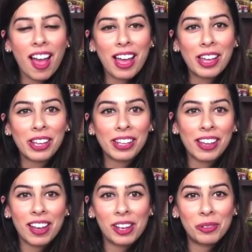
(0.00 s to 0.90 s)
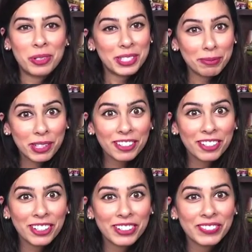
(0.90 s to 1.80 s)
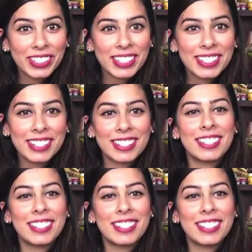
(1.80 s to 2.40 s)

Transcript: I was a bit nervous.